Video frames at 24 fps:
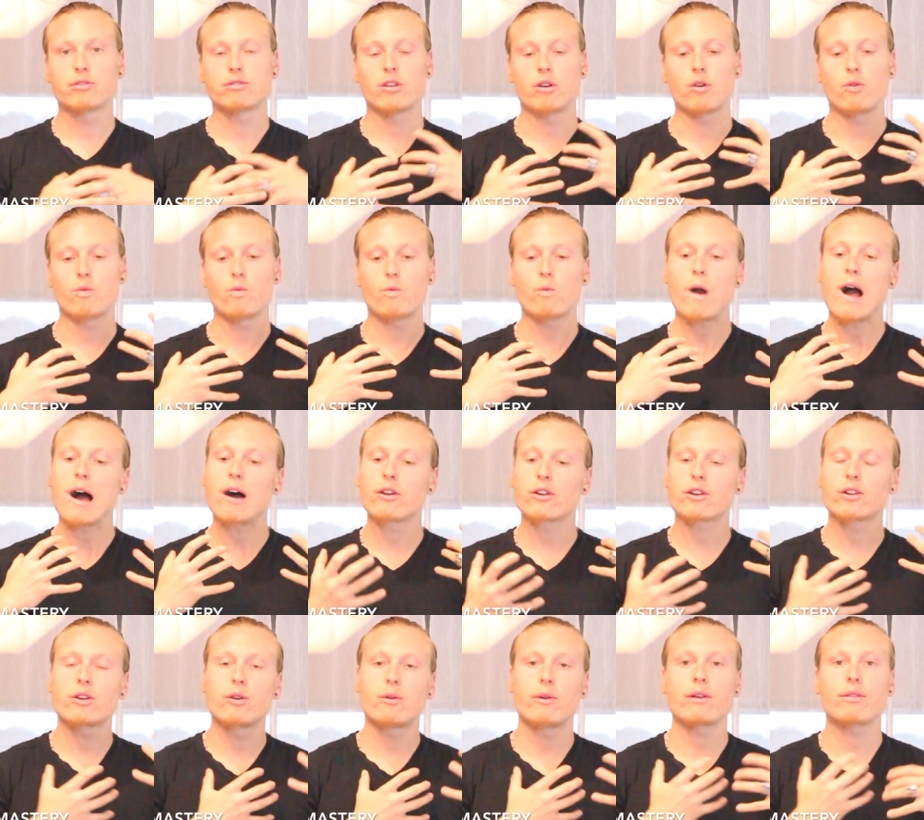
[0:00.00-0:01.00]
So while
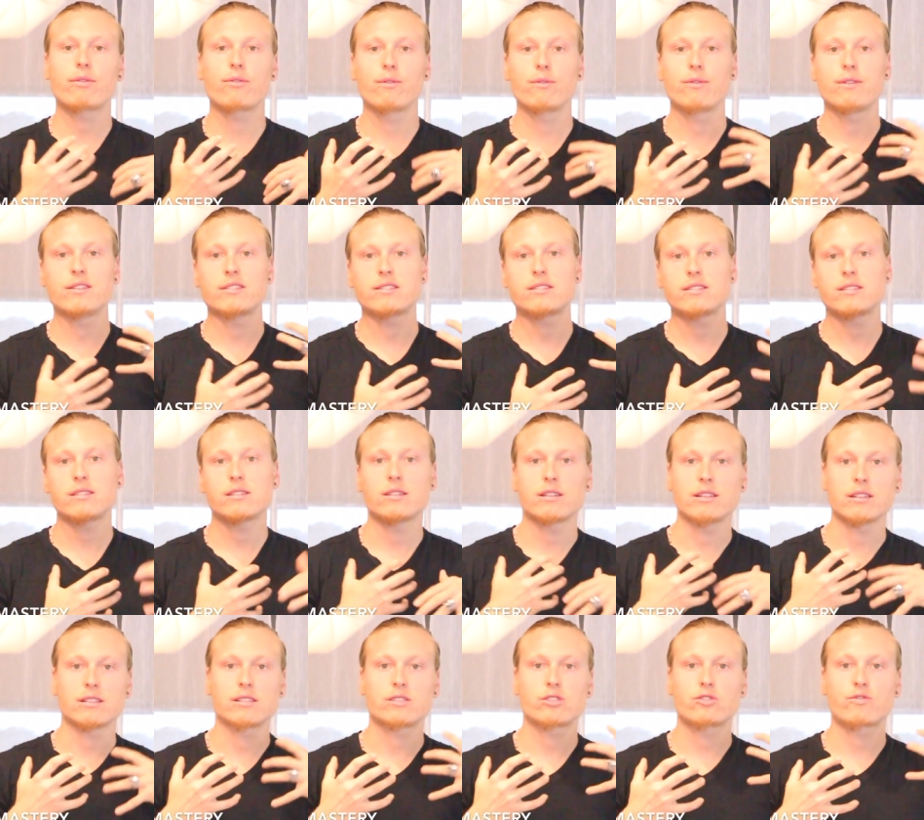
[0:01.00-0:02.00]
you're going through this
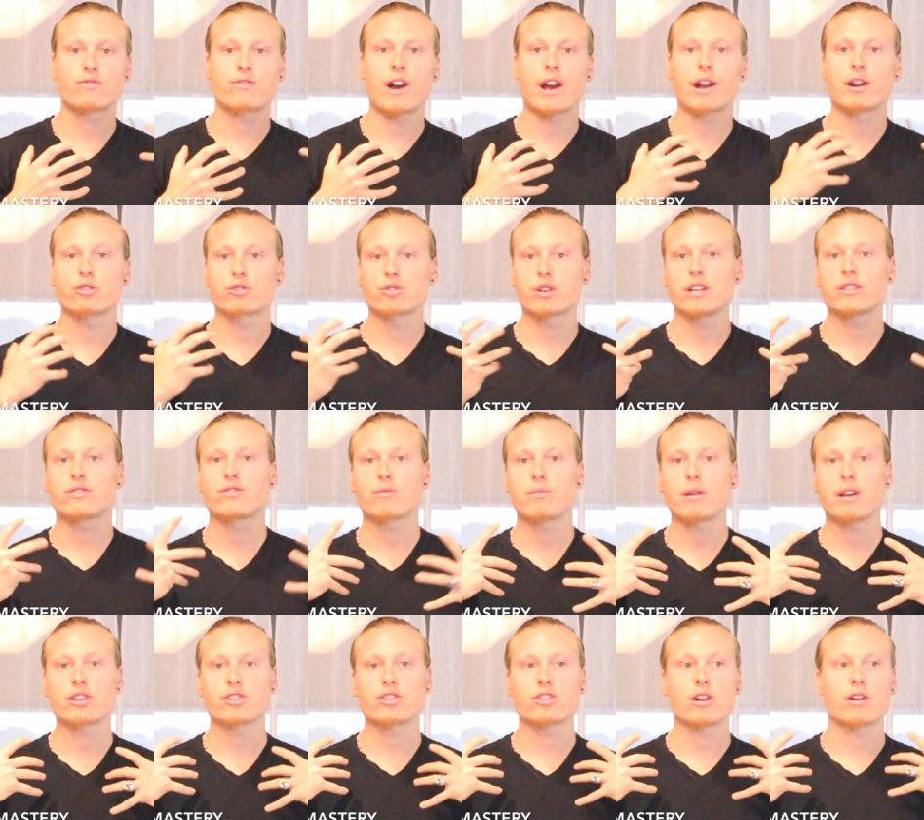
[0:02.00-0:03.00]
this final
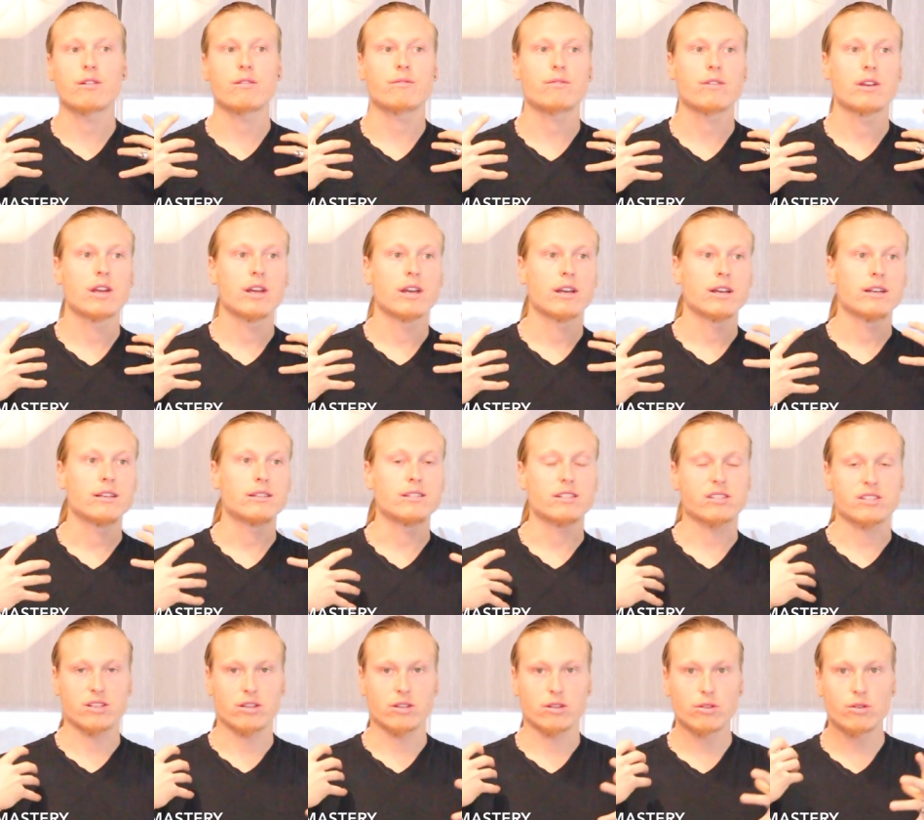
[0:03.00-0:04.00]
transformation of
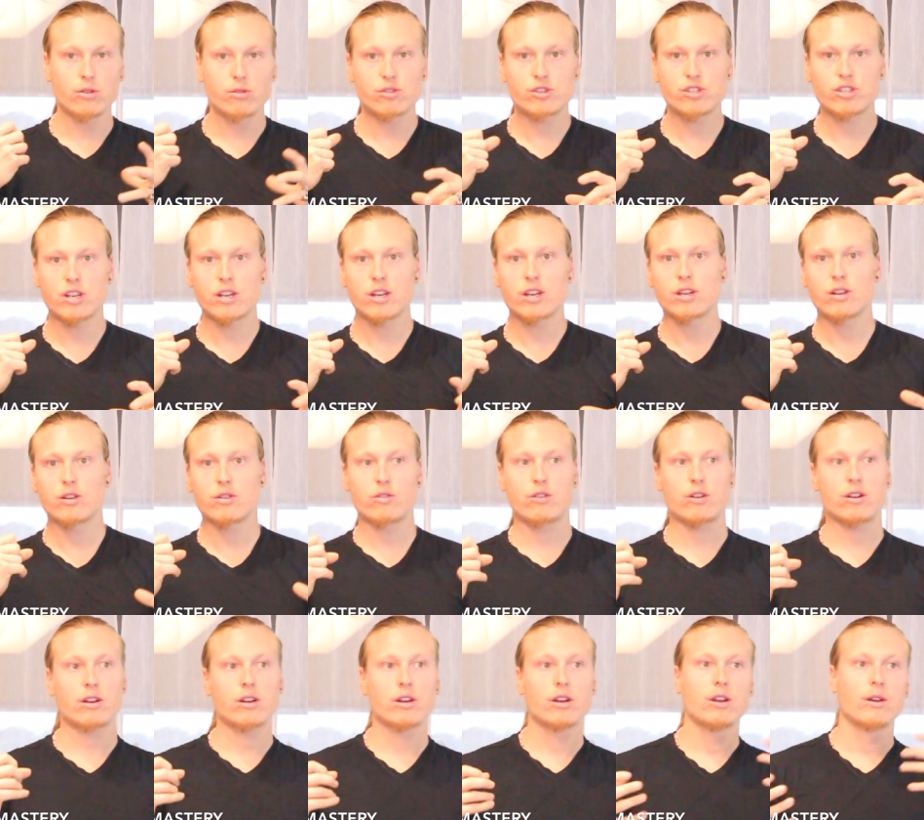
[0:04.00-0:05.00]
dissolution
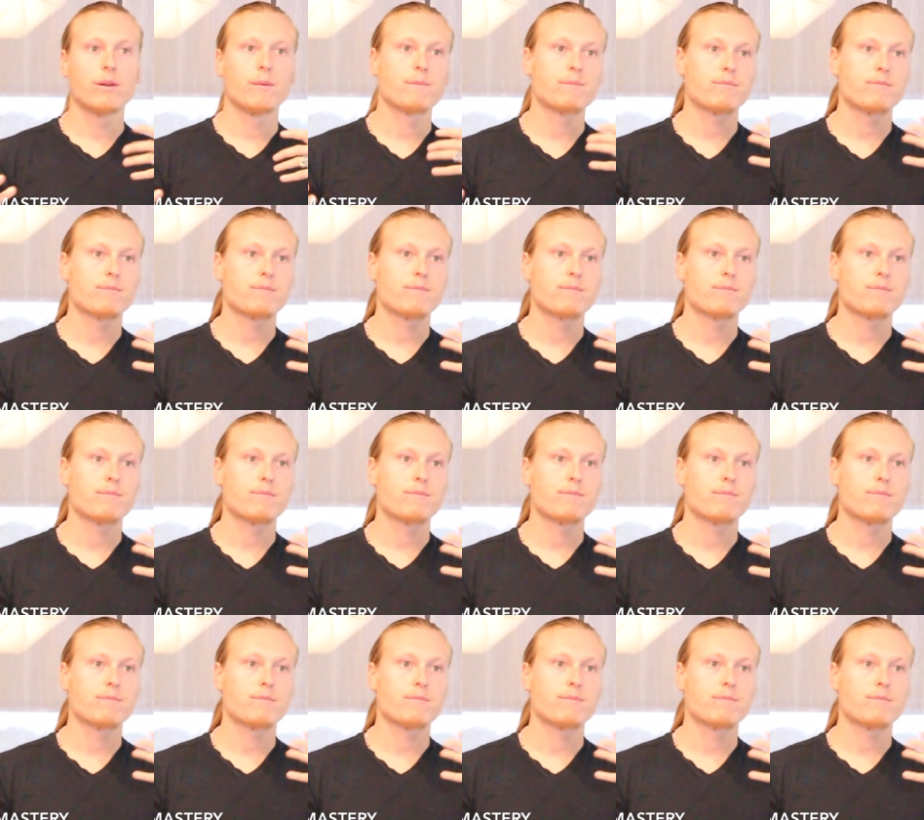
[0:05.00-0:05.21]
or